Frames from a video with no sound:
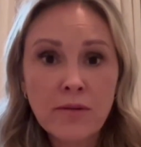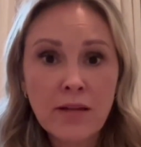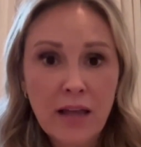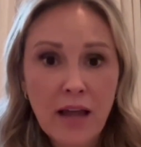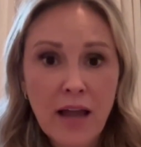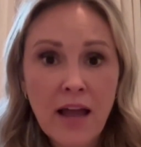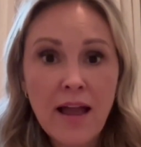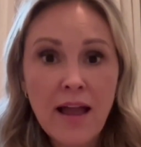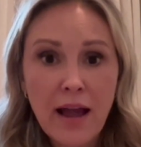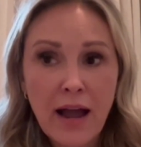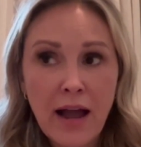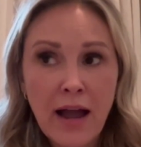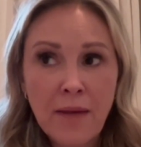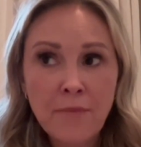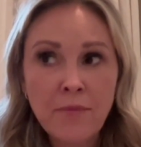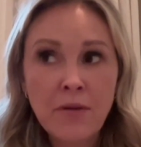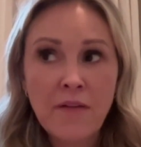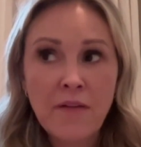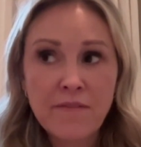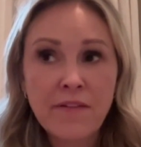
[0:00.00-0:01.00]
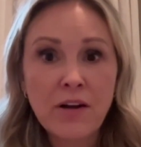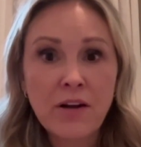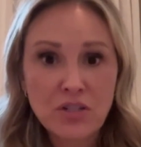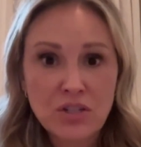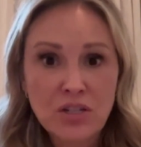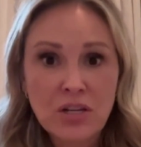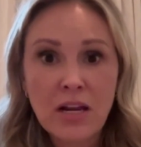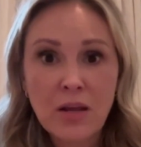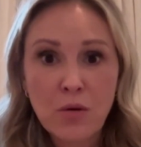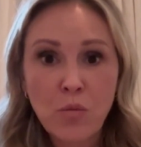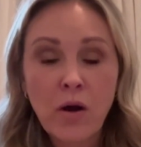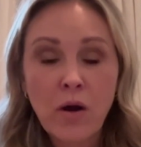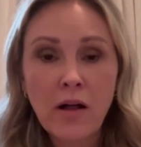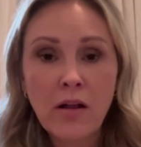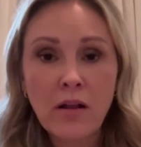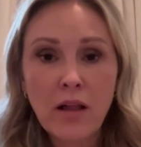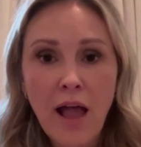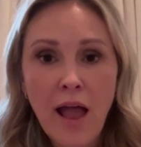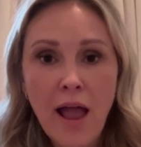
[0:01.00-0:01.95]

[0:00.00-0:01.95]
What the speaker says: Like I'm not functioning well.